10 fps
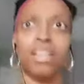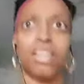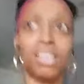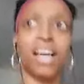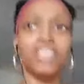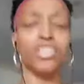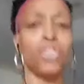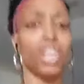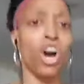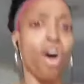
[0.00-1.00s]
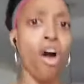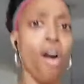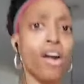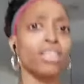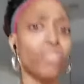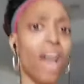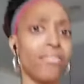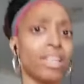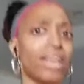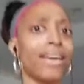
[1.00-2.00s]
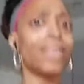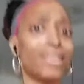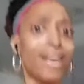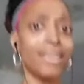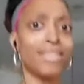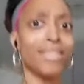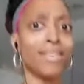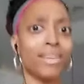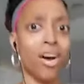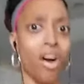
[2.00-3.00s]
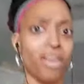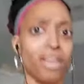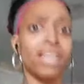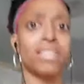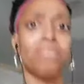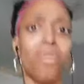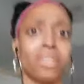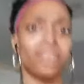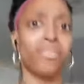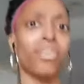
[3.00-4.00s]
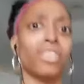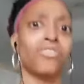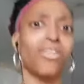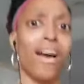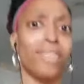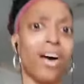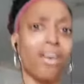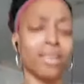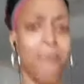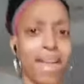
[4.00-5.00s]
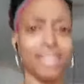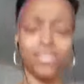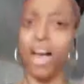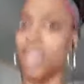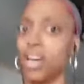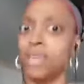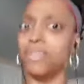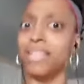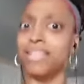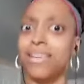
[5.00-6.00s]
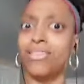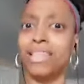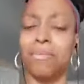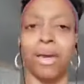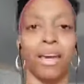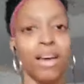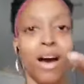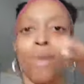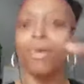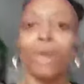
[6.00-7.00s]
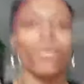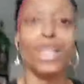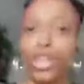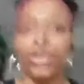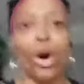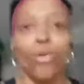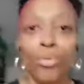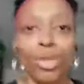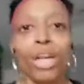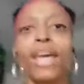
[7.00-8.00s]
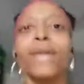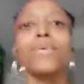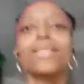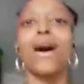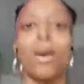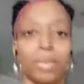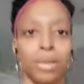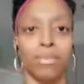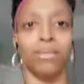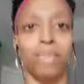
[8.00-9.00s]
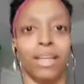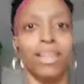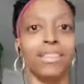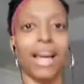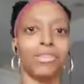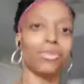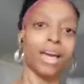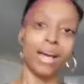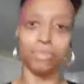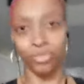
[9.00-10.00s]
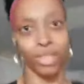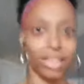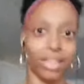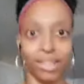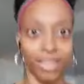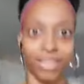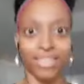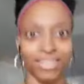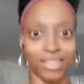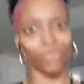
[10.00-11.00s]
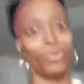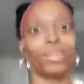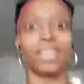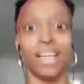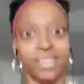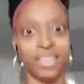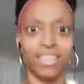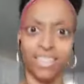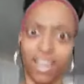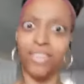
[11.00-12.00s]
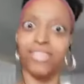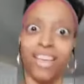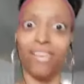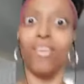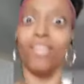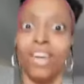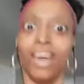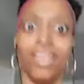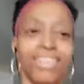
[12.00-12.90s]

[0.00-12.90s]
clutch on a car, driving a clutch car is more difficult than driving an automatic. So I thought he was insulting me. But what do you know? He was complimenting me. Like, you came through in the clutch. So you clutch. I was like, okay.